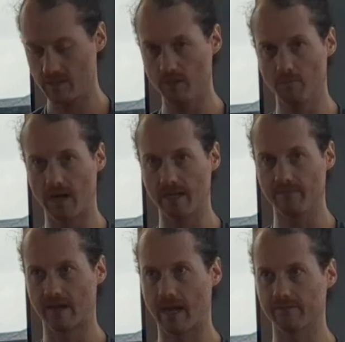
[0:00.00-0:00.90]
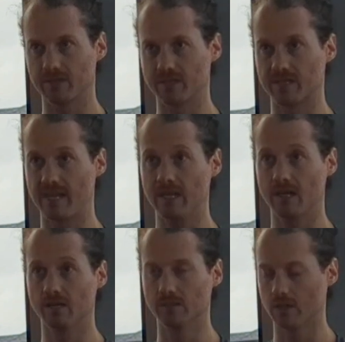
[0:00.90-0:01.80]
You might even have to just take
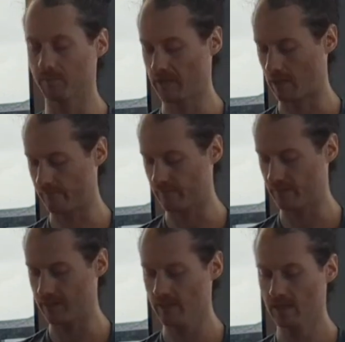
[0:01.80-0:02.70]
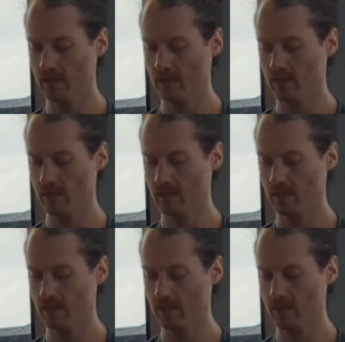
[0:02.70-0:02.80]
a little bit off of it,